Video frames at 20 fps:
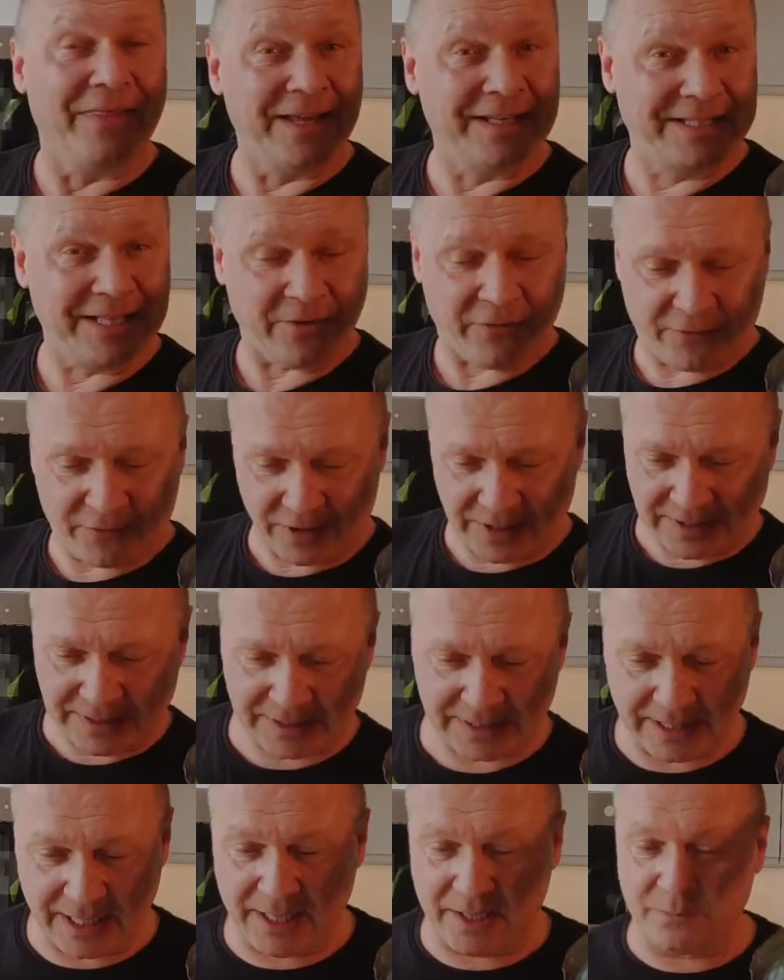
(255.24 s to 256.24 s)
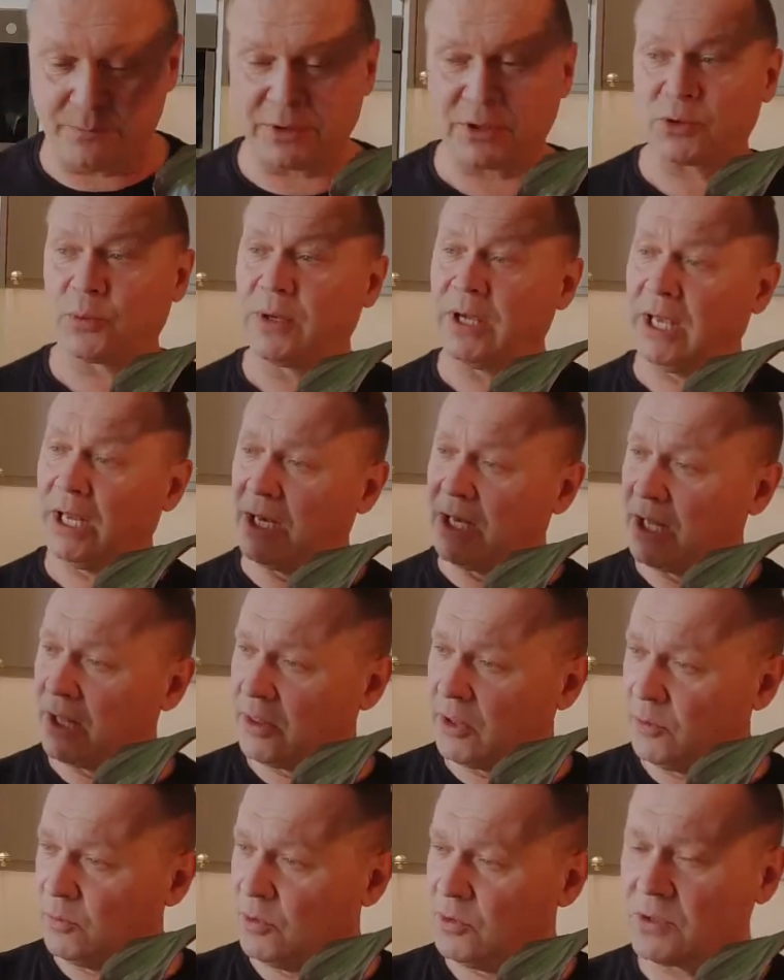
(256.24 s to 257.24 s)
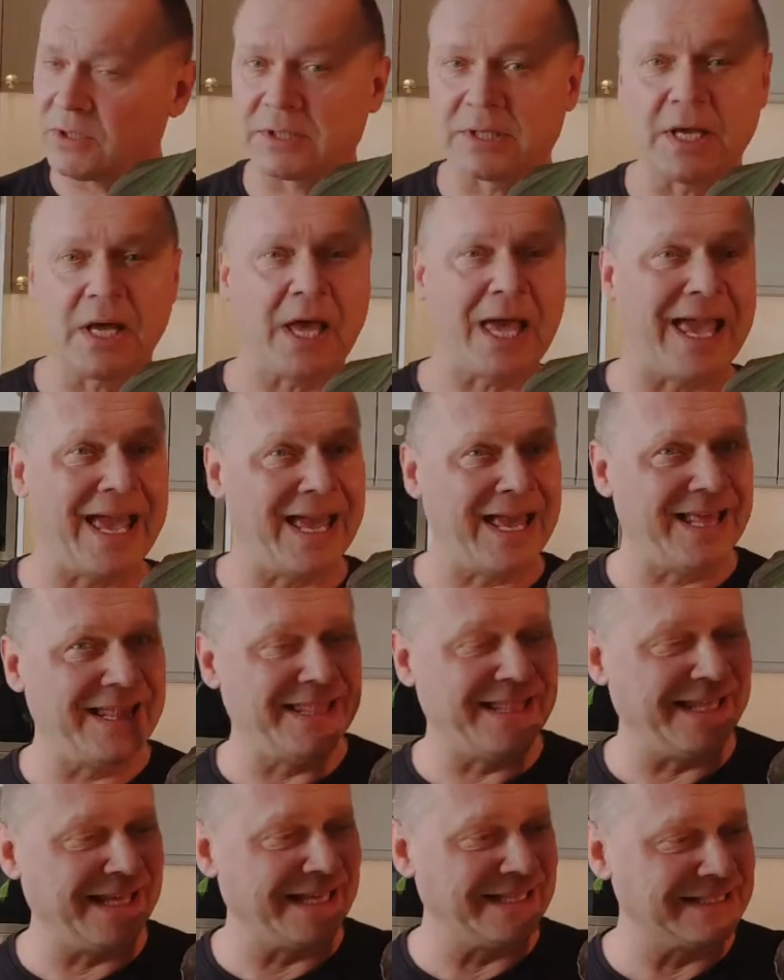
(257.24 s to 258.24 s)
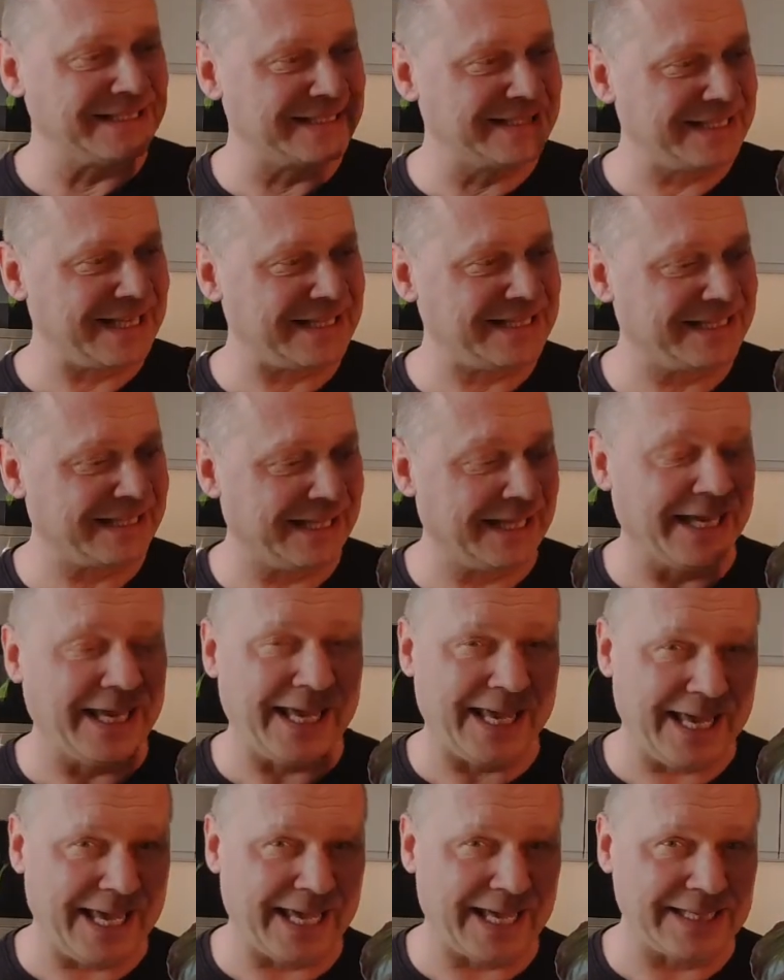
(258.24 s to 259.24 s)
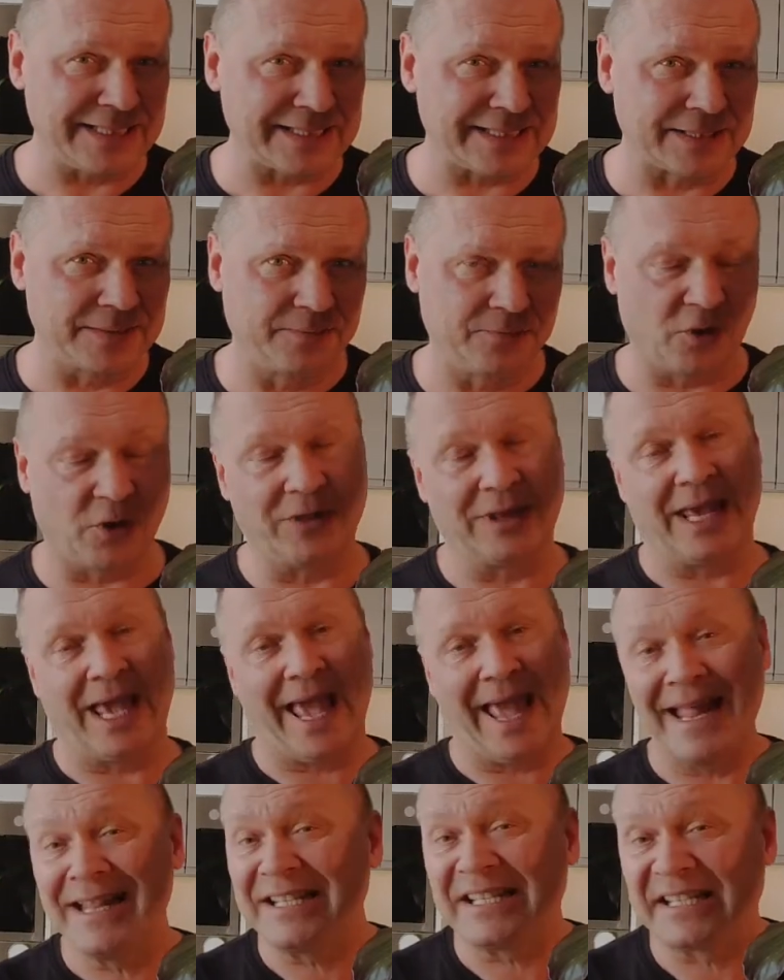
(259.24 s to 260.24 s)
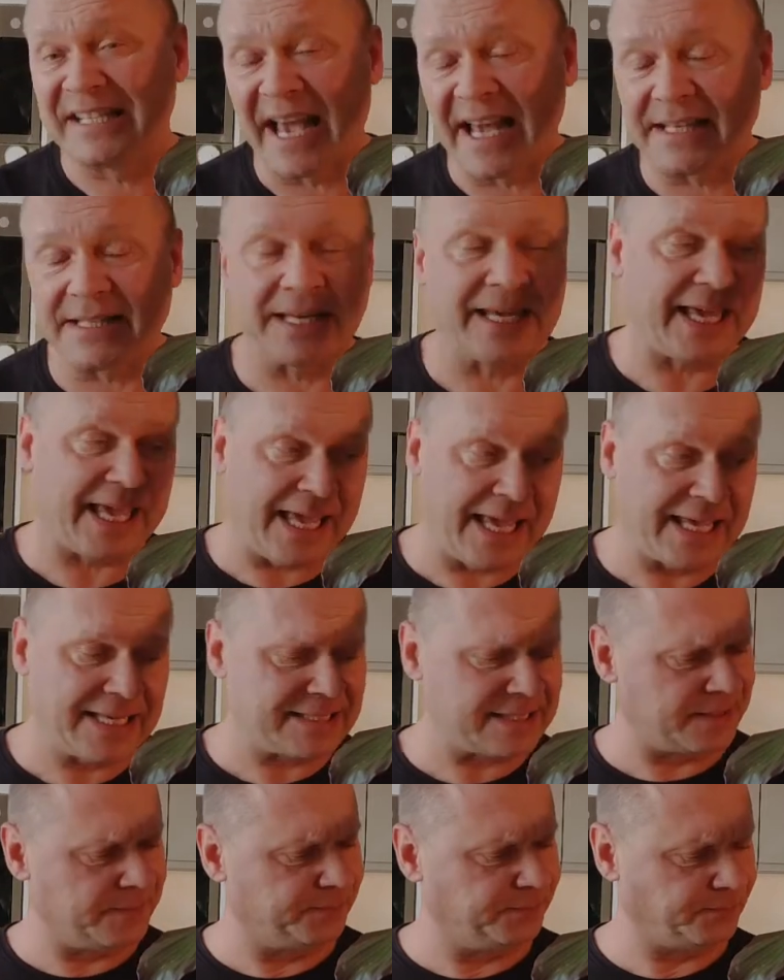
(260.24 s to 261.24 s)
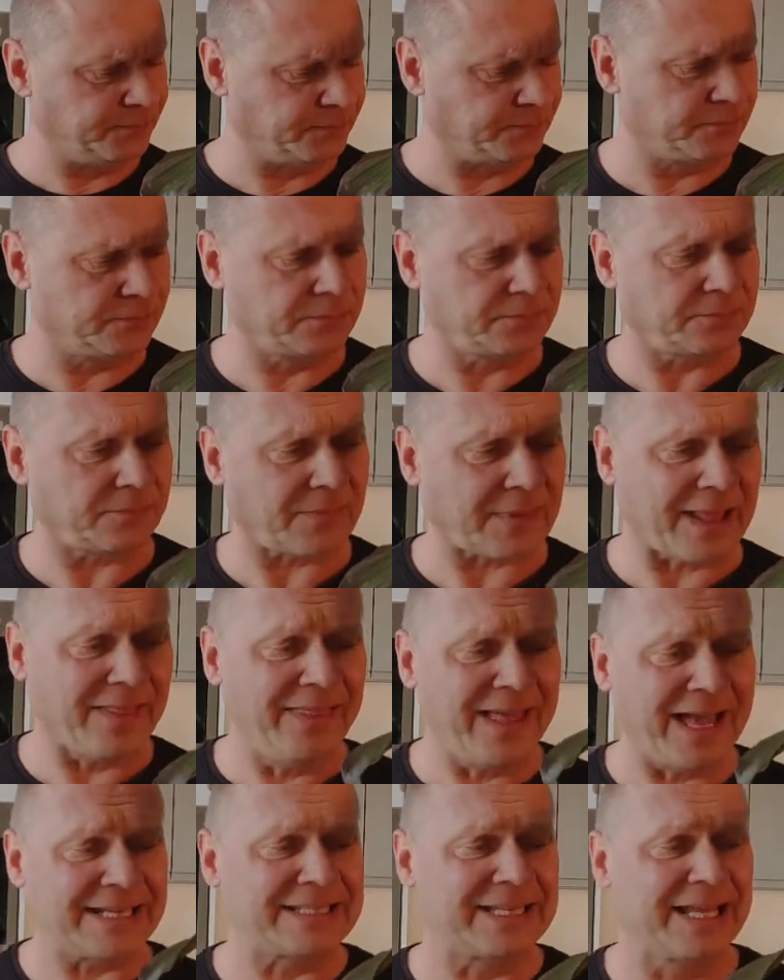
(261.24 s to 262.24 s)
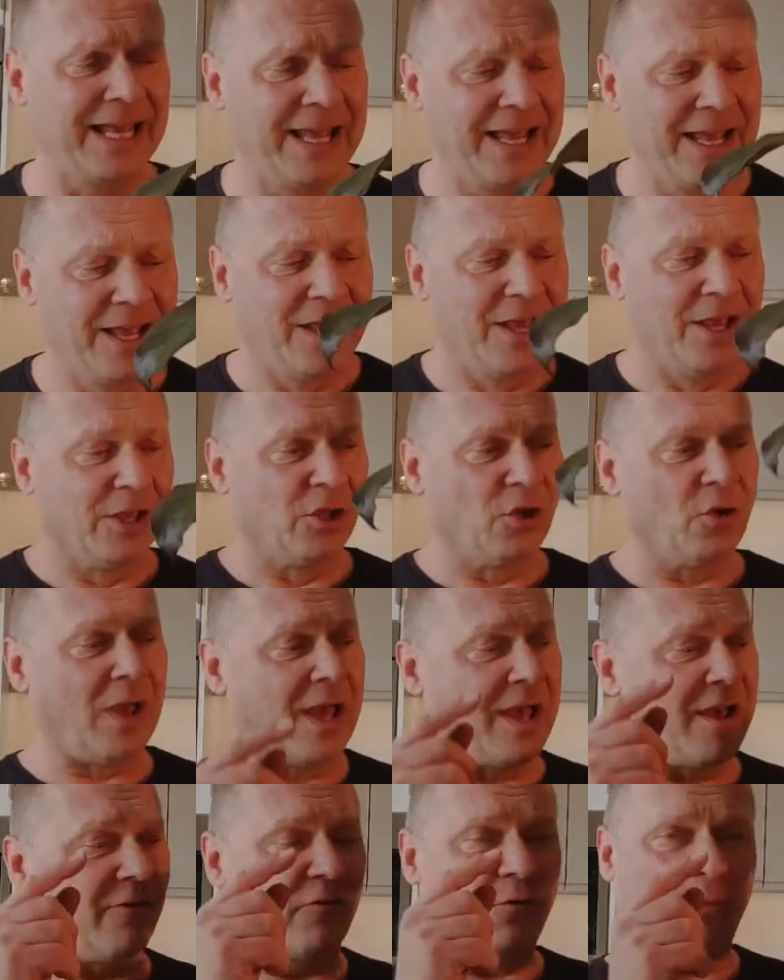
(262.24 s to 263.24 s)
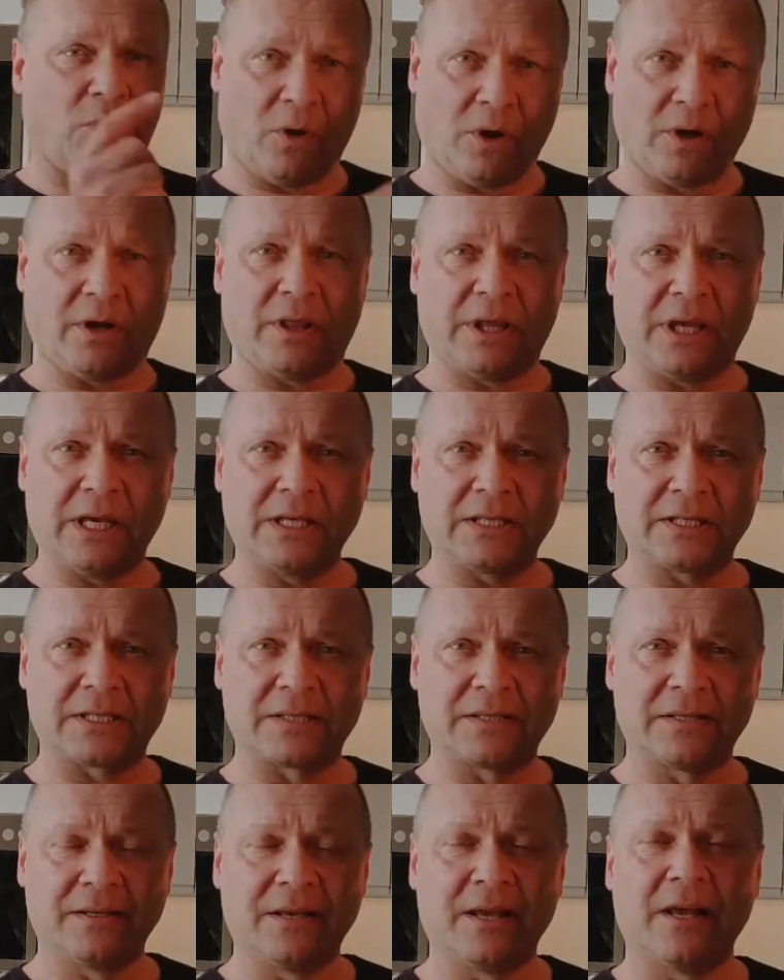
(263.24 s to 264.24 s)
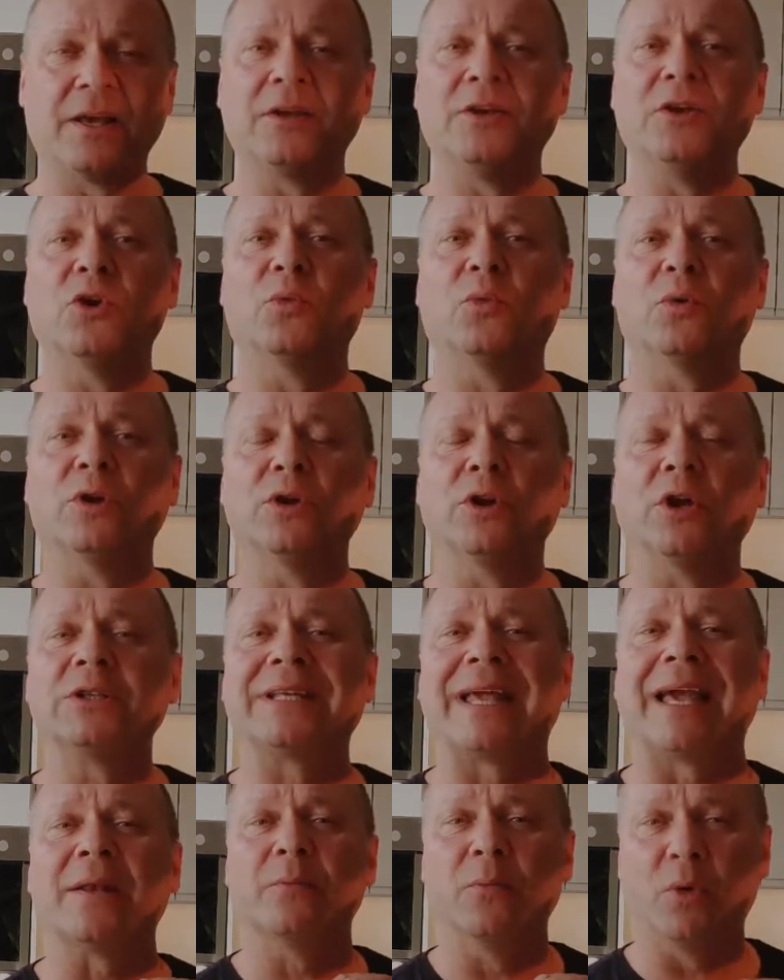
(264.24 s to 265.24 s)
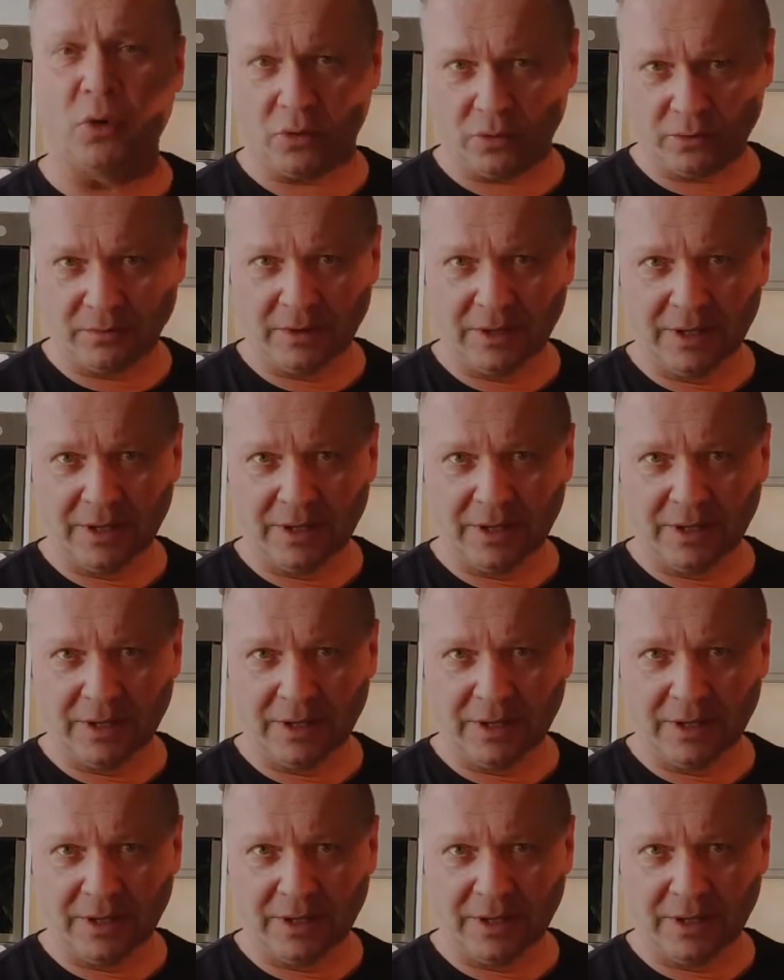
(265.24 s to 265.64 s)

the difference in between the Musa and the Enzetti is, or the Enset is, that you have one of these, you will not get more.